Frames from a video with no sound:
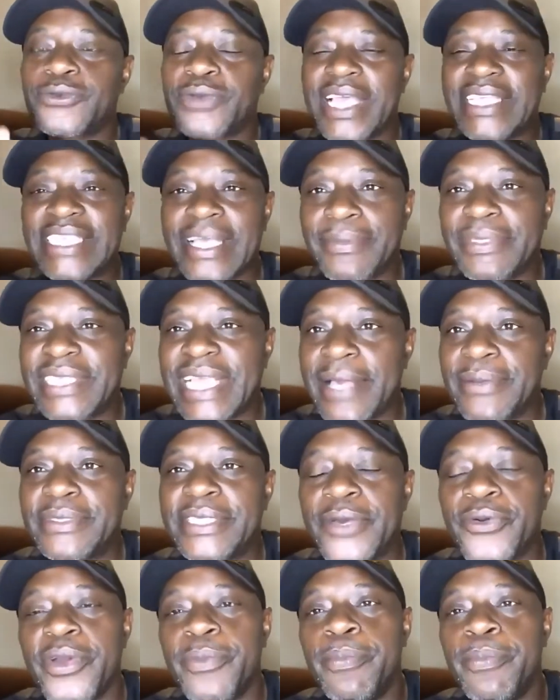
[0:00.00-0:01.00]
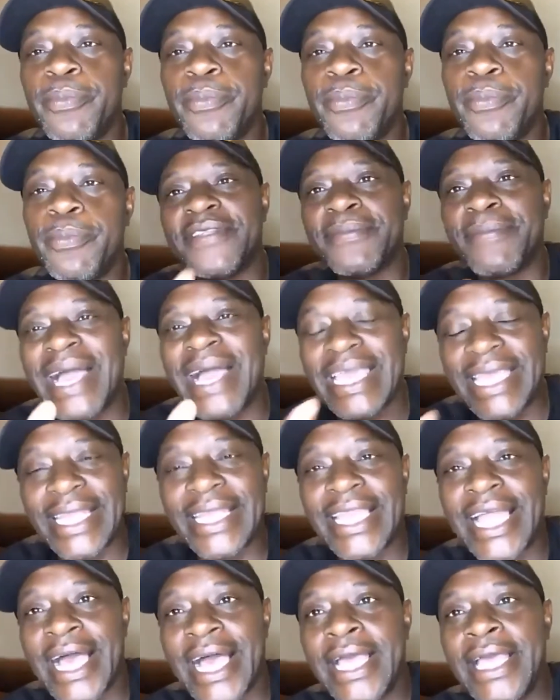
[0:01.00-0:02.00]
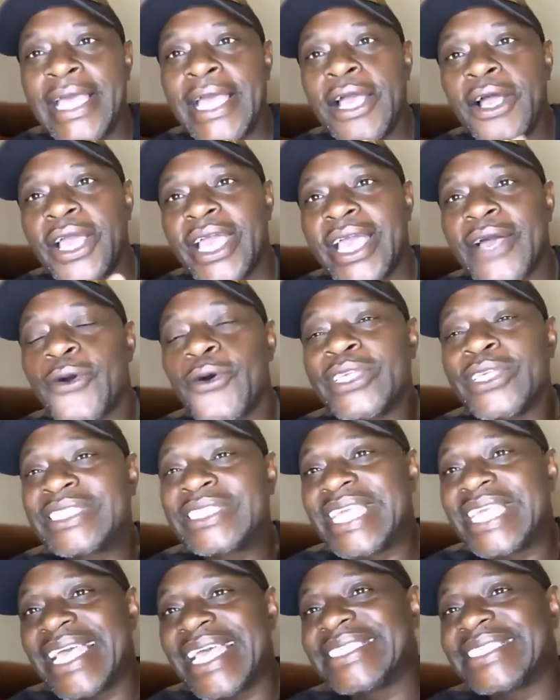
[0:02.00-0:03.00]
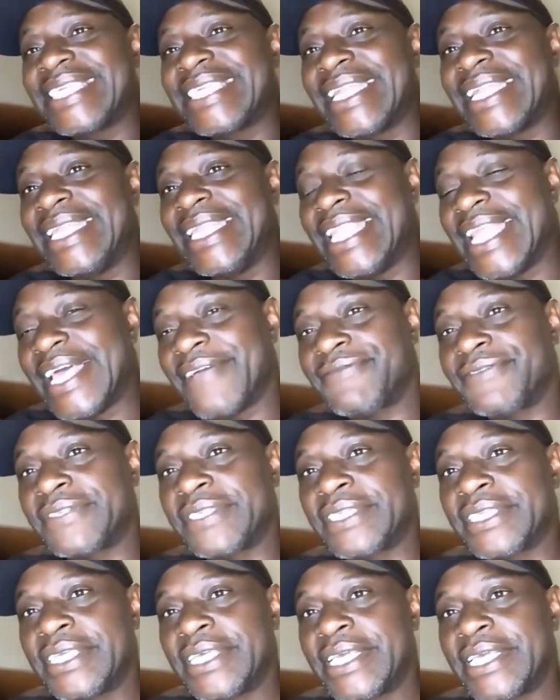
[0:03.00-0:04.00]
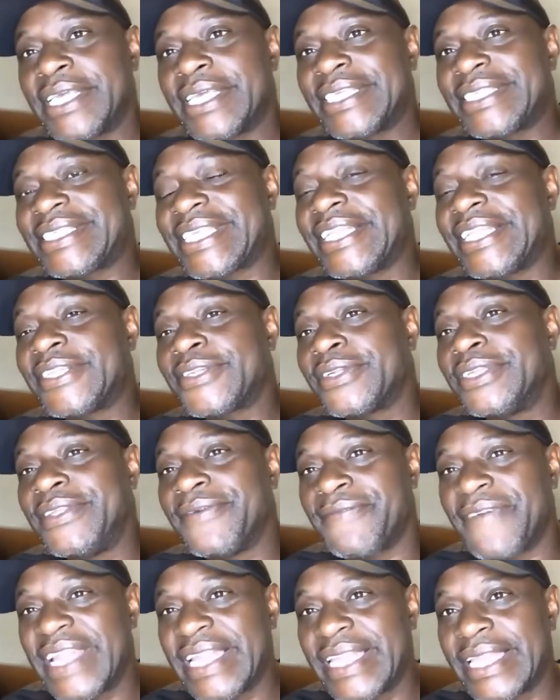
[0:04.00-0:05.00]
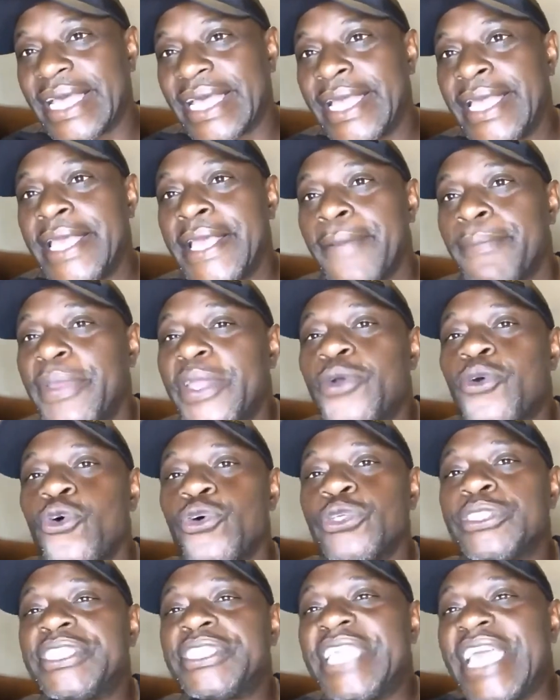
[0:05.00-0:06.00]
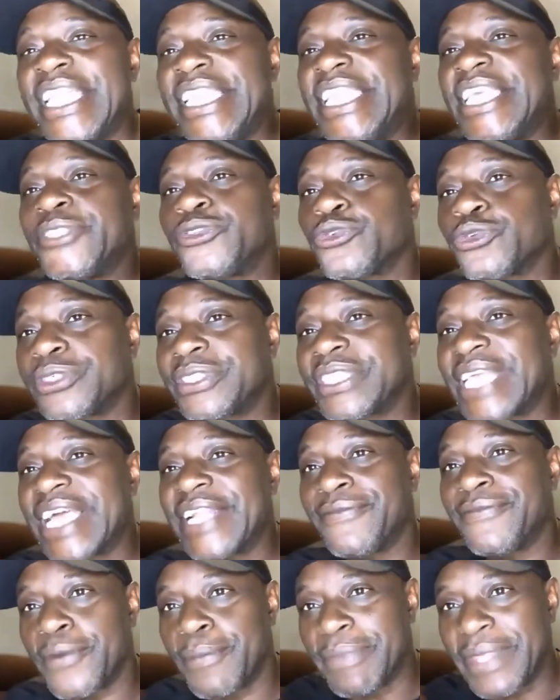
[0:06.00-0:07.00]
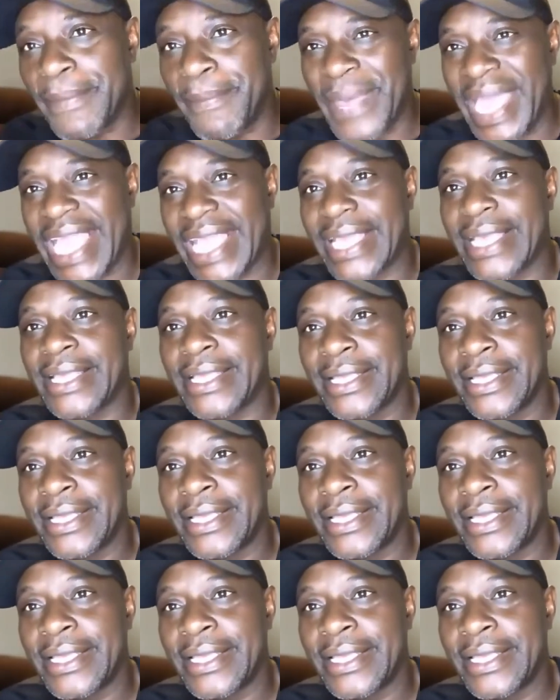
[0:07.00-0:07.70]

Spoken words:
That's why sometimes they were playing even Mayela as the left central defender, because they need to start from the back.